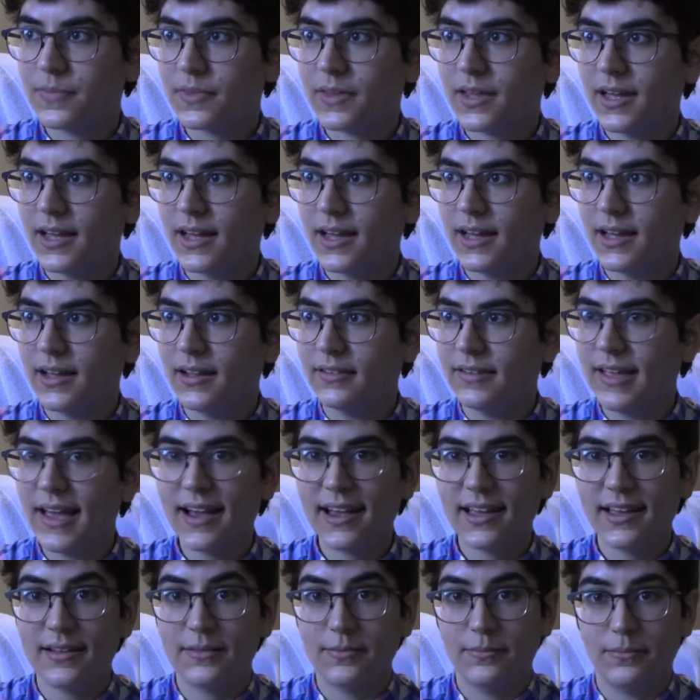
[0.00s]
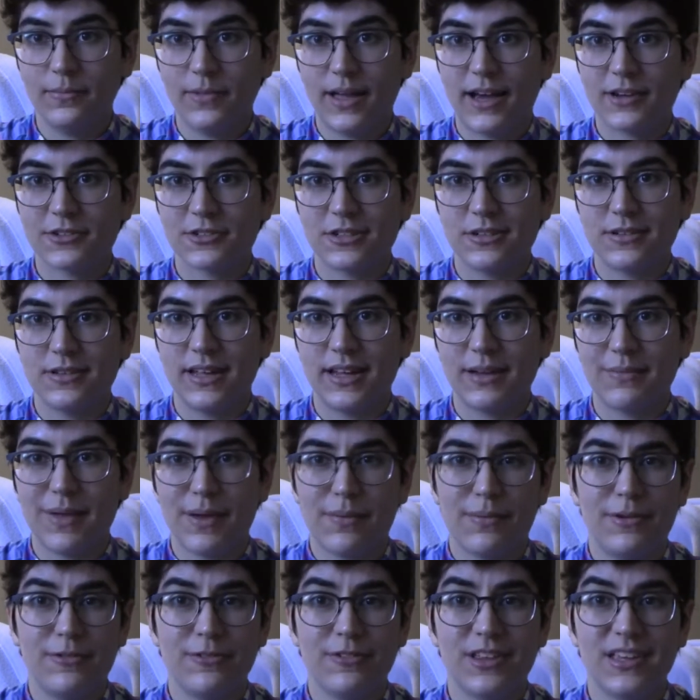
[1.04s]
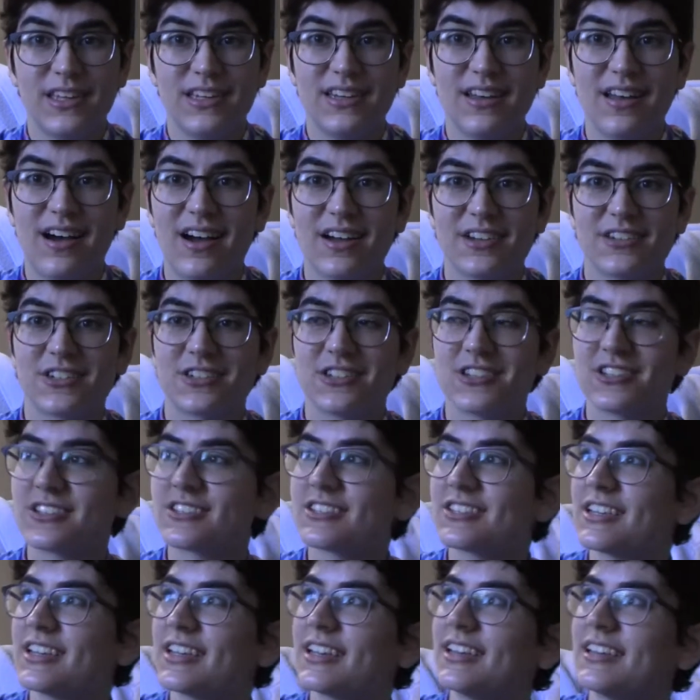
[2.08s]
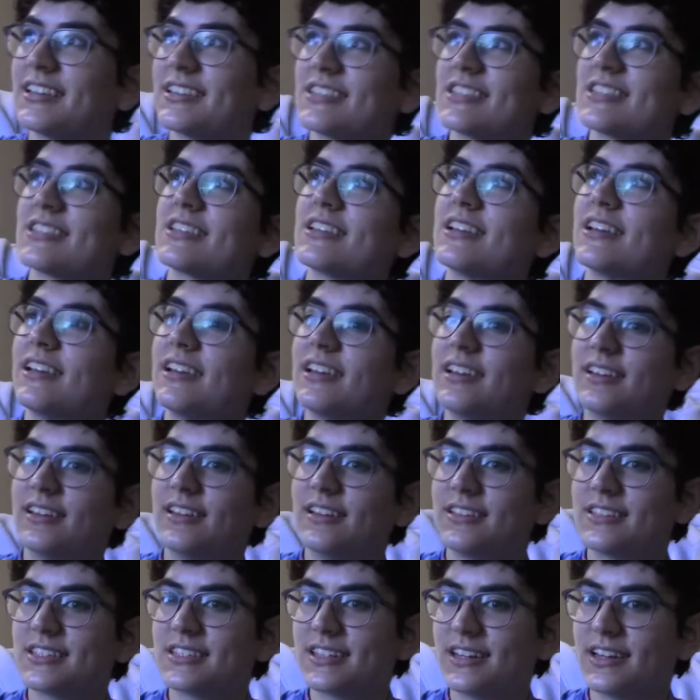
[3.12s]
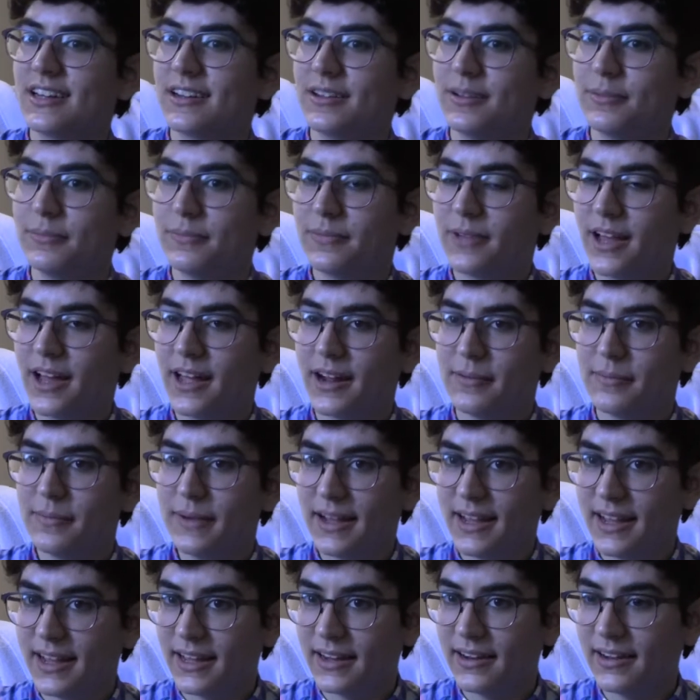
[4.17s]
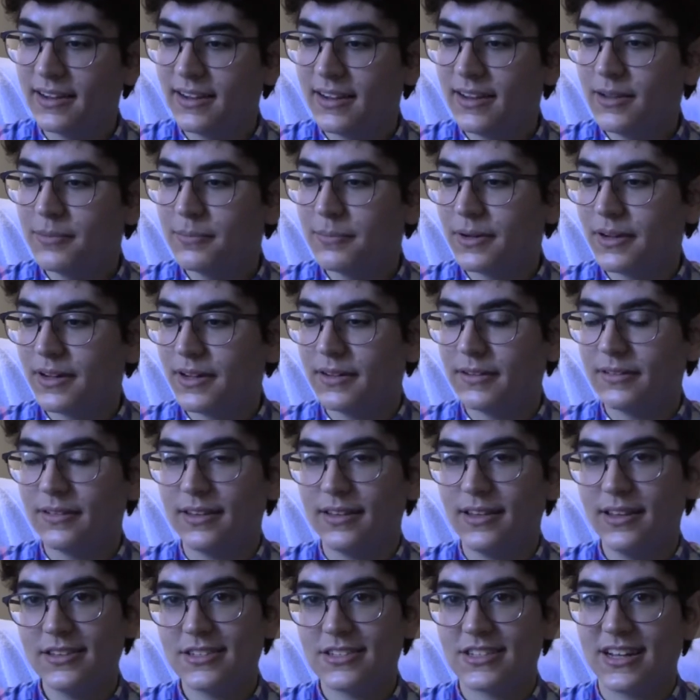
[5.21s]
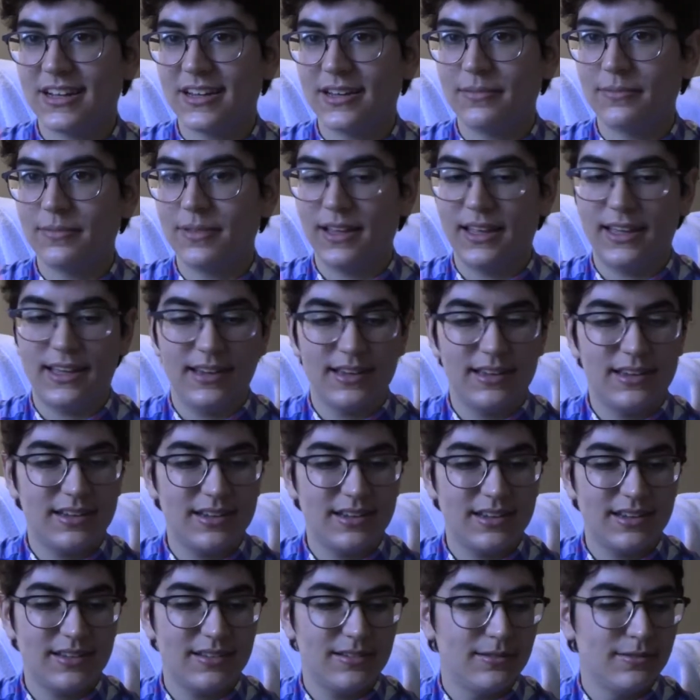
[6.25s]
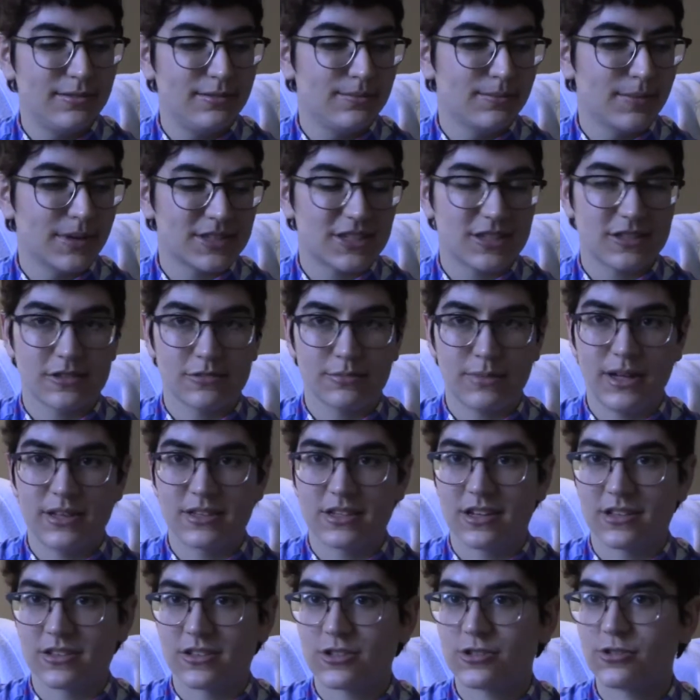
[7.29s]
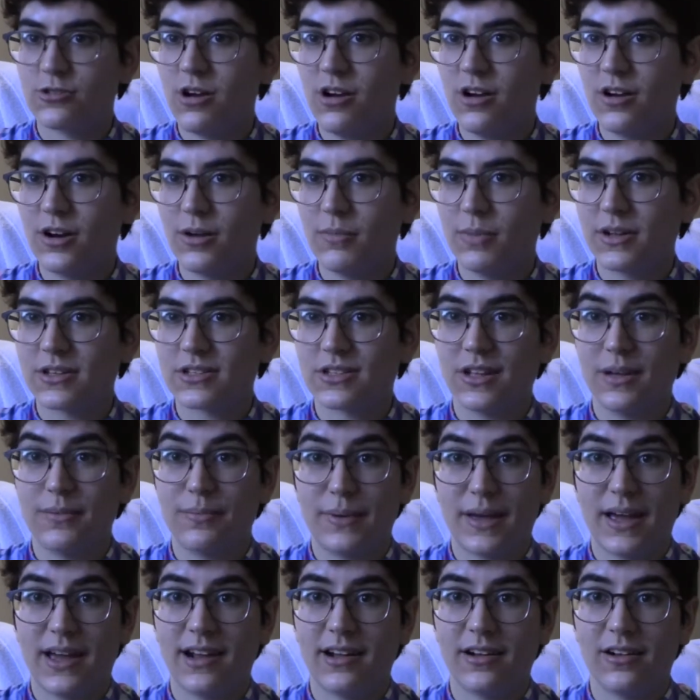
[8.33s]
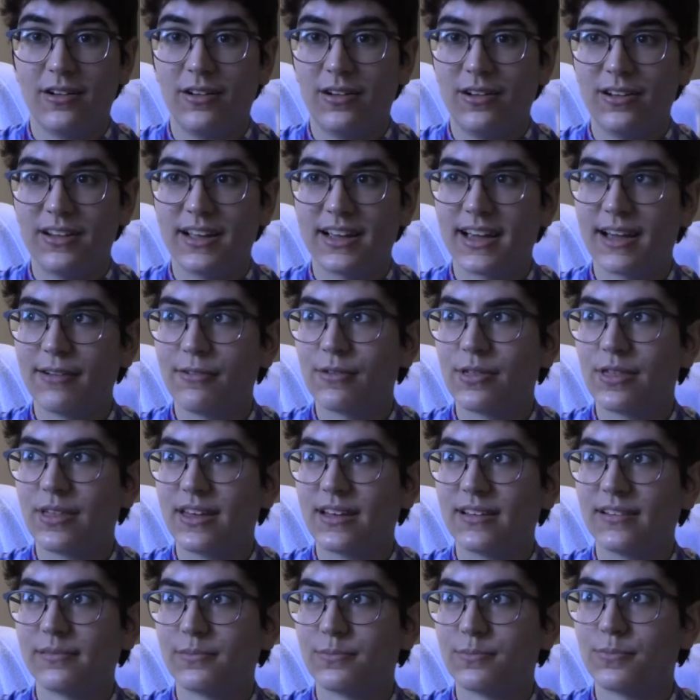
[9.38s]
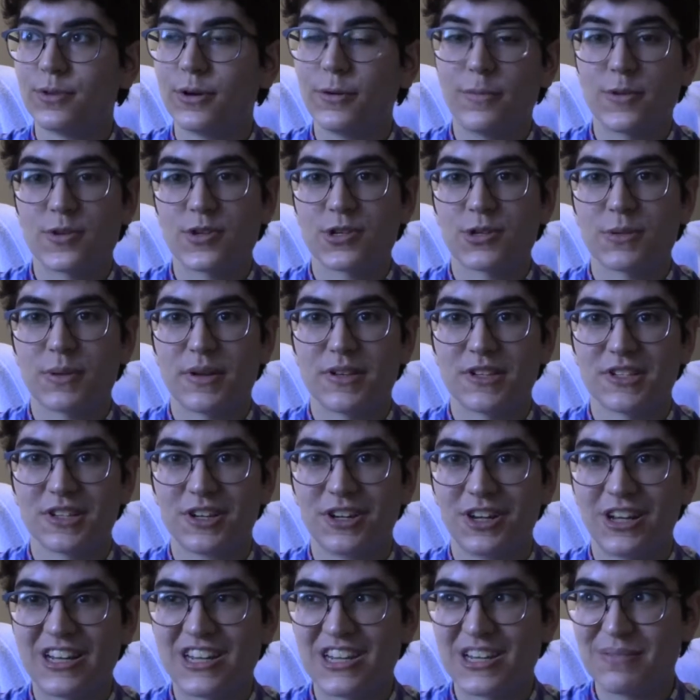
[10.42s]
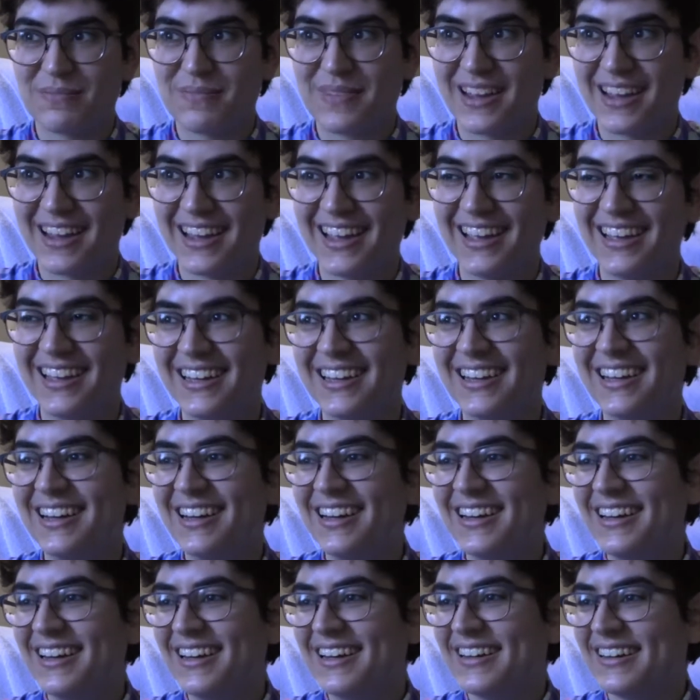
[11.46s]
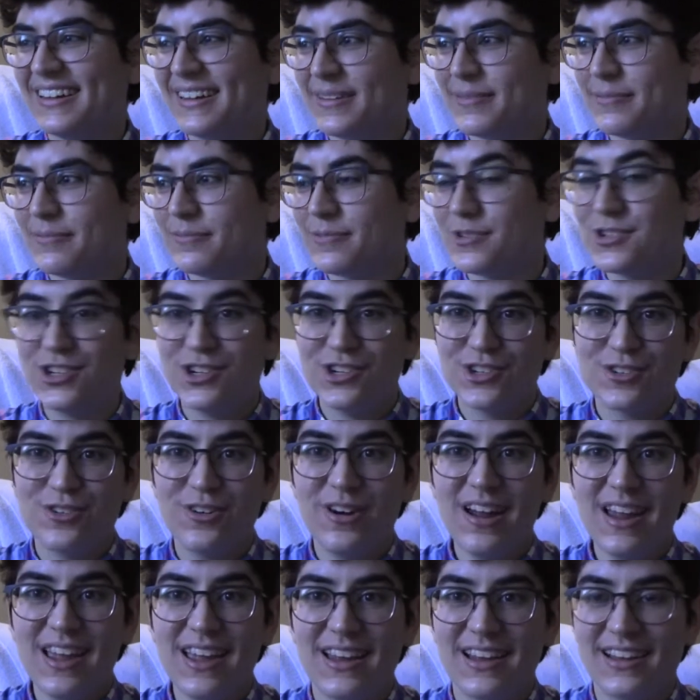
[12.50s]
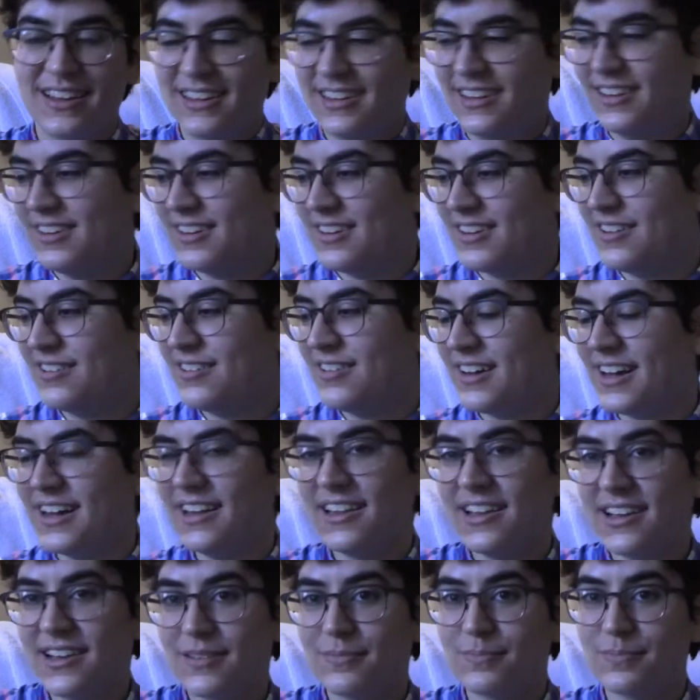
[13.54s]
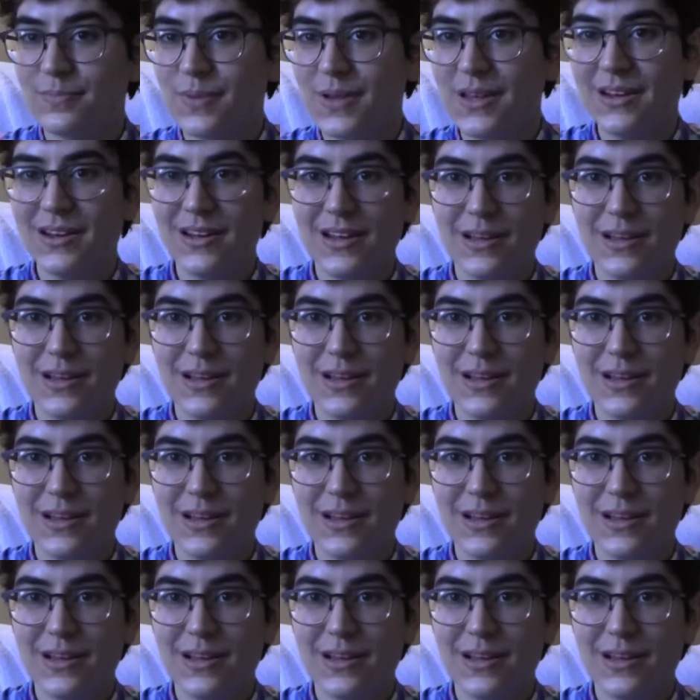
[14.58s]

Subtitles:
that can actually like make me really nauseous. Like it's kind of bad, but this time like, my sense of smell has gotten stronger, but it's not bad at all. Like, everything pretty much smells good to me. Which is great, you know? I like being